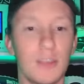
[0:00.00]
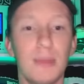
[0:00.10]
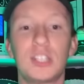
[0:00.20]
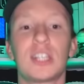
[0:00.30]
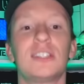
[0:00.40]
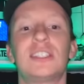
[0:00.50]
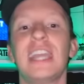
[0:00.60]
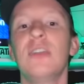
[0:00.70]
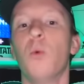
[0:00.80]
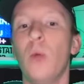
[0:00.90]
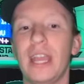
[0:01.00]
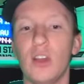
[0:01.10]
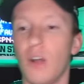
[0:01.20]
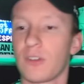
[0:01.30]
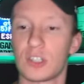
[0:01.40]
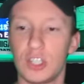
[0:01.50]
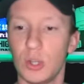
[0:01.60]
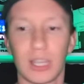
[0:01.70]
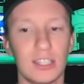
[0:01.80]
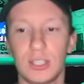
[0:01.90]
The Michigan State win over
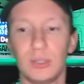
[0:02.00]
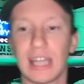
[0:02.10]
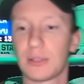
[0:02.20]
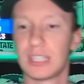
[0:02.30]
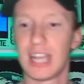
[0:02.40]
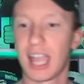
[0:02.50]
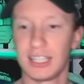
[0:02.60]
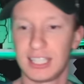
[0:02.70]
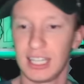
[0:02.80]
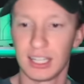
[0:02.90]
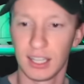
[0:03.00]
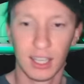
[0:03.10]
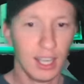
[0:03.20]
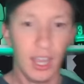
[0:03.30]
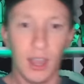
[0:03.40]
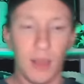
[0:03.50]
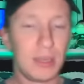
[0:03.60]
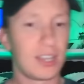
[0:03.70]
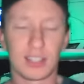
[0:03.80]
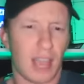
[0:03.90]
Duke in 2019
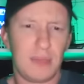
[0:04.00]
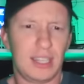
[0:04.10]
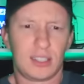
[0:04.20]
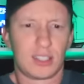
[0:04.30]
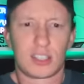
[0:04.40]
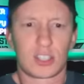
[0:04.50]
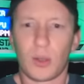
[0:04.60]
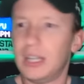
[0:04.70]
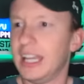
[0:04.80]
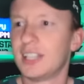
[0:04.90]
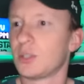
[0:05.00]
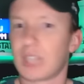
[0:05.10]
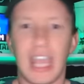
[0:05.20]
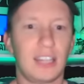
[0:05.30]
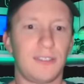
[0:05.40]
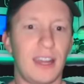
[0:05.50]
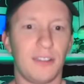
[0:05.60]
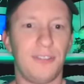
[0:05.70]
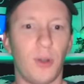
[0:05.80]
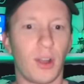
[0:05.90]
because I mean, just going to Izzo's eighth
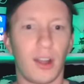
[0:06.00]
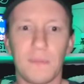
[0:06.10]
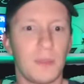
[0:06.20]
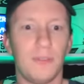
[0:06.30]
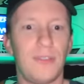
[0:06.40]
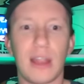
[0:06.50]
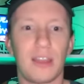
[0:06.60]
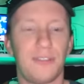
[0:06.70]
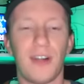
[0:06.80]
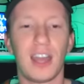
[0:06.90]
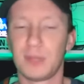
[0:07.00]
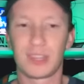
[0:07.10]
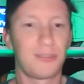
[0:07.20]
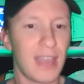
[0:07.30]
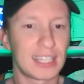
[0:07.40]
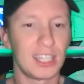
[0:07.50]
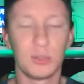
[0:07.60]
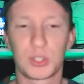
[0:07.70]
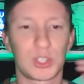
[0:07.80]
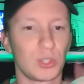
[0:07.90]
Final Four, very fun. But the fact
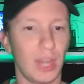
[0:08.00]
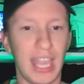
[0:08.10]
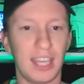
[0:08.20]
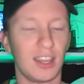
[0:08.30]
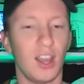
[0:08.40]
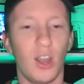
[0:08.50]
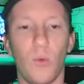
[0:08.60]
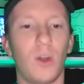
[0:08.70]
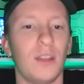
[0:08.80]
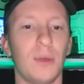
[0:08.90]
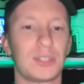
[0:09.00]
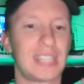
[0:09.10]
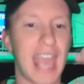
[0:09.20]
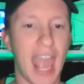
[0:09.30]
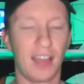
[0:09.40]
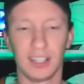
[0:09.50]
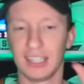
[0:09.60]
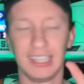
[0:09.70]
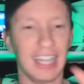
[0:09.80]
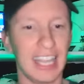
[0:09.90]
that you slayed one of the most
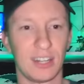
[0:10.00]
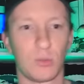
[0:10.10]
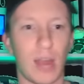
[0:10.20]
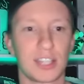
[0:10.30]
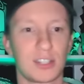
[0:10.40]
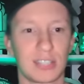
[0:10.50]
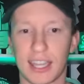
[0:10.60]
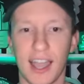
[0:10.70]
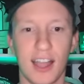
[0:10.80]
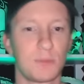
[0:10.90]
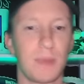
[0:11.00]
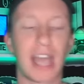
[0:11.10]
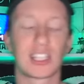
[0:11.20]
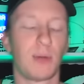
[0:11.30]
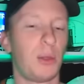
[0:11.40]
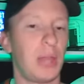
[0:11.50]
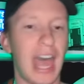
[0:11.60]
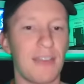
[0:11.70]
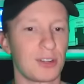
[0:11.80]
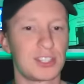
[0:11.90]
talent laden rosters that college basketball will
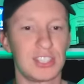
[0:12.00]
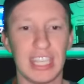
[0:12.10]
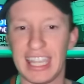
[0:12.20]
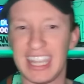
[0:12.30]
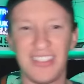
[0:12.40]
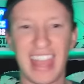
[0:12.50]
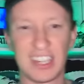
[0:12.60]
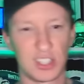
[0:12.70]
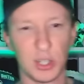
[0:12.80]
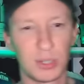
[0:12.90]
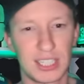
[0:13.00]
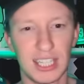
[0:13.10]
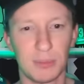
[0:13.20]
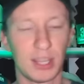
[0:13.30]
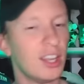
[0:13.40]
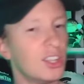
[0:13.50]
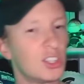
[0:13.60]
ever see in that Duke team,